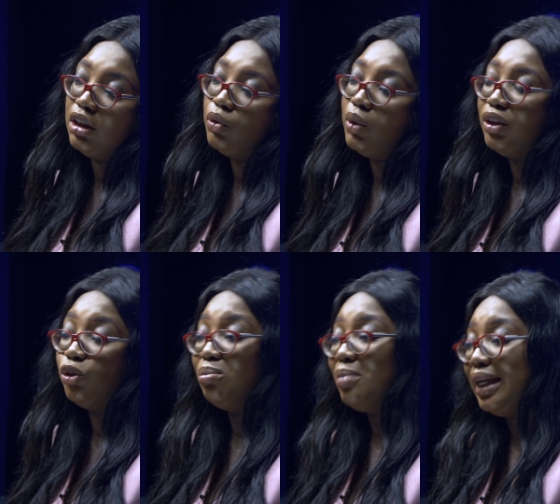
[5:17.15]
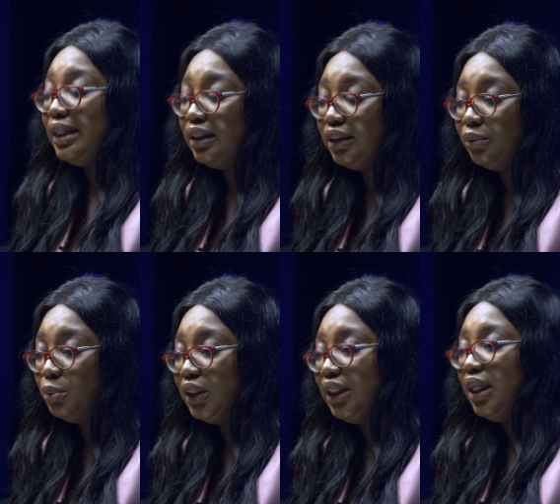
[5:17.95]
they know how to manage
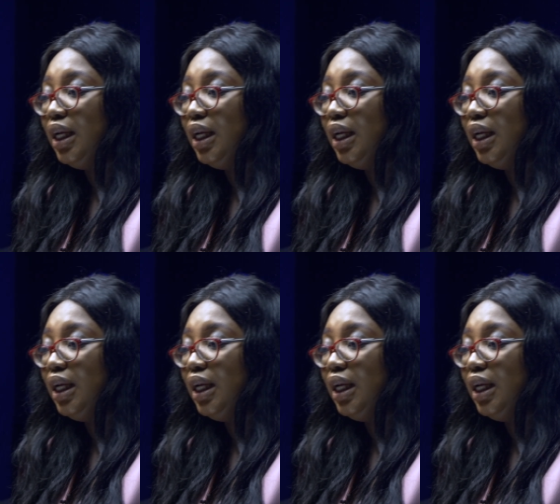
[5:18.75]
money.